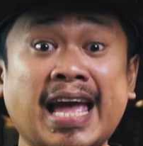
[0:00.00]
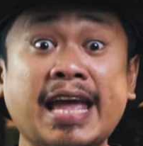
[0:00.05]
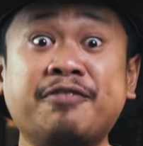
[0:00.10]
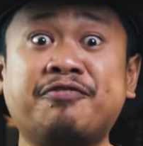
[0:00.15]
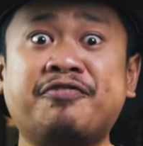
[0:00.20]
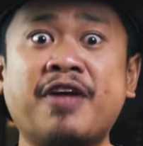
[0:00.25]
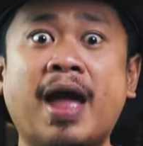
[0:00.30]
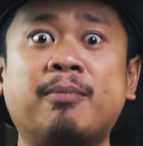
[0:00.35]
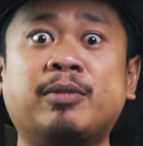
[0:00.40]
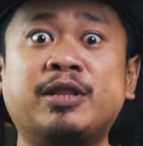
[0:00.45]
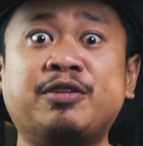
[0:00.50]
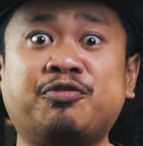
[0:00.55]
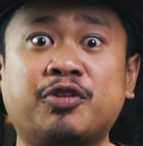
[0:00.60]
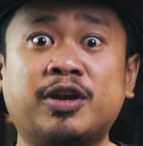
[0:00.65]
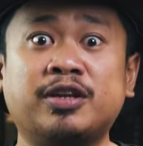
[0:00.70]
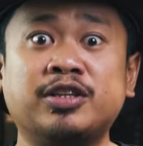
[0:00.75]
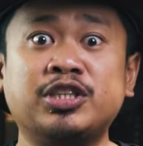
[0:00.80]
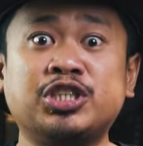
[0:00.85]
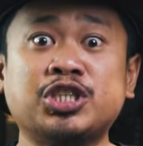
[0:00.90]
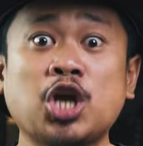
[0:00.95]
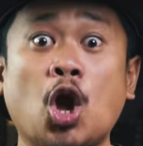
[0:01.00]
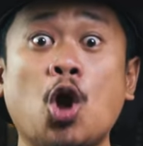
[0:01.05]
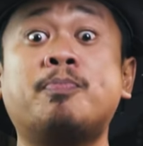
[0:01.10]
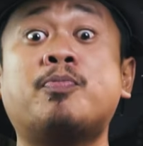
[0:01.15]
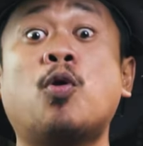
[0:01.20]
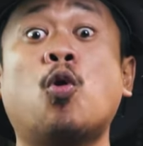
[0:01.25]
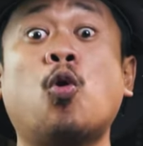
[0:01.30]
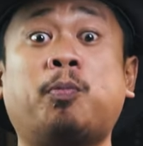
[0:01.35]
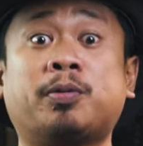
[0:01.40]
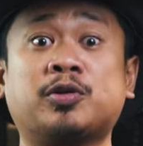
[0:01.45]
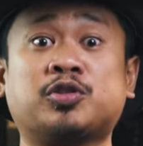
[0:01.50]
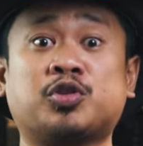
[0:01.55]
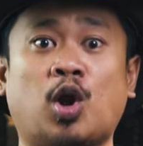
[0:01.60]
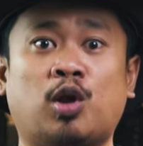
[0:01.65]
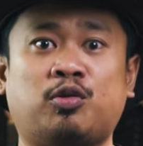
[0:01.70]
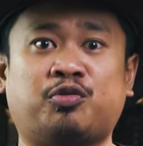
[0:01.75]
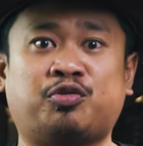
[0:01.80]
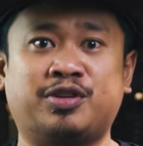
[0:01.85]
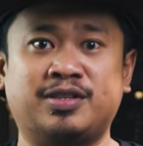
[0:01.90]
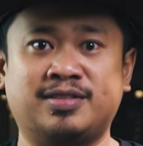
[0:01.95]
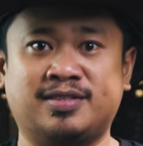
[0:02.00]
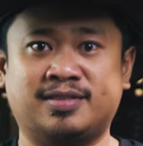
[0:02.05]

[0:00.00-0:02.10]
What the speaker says: Take family-friendly show Paw Patrol, for